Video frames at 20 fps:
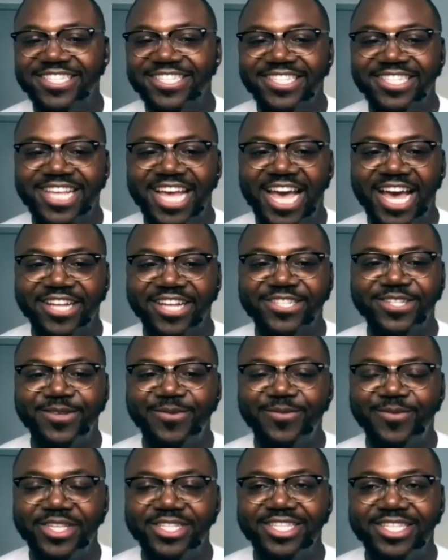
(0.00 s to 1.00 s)
she's actually
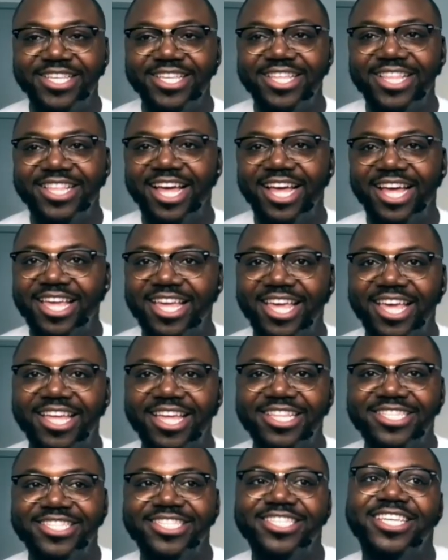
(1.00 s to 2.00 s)
busy. Like it's
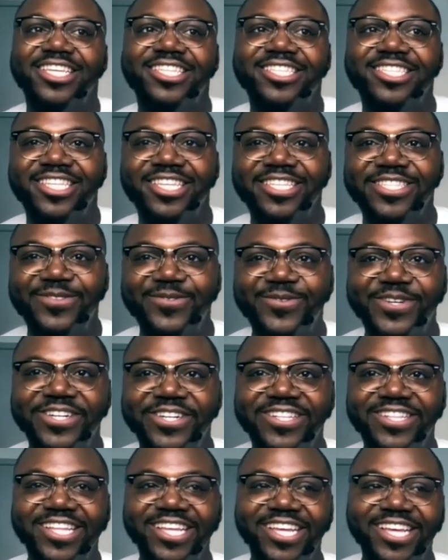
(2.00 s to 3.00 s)
yeah.
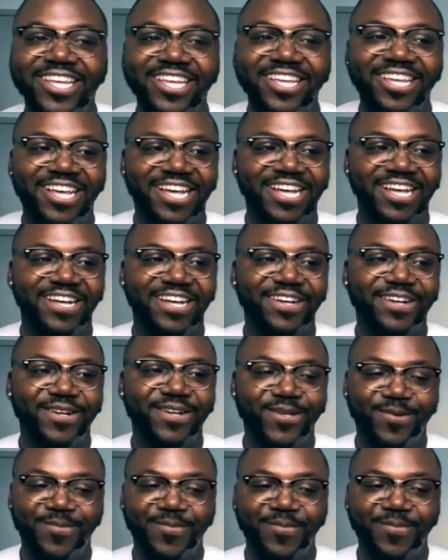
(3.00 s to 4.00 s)
real.
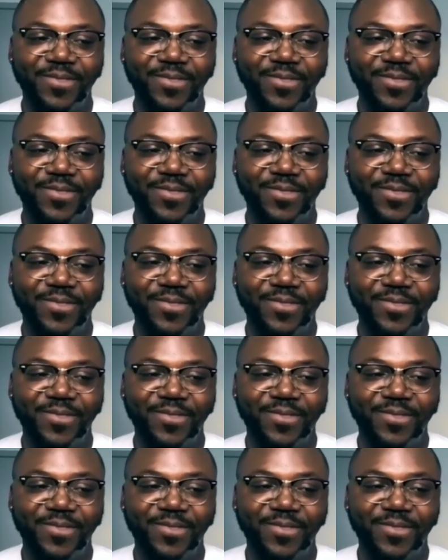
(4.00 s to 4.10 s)
Um,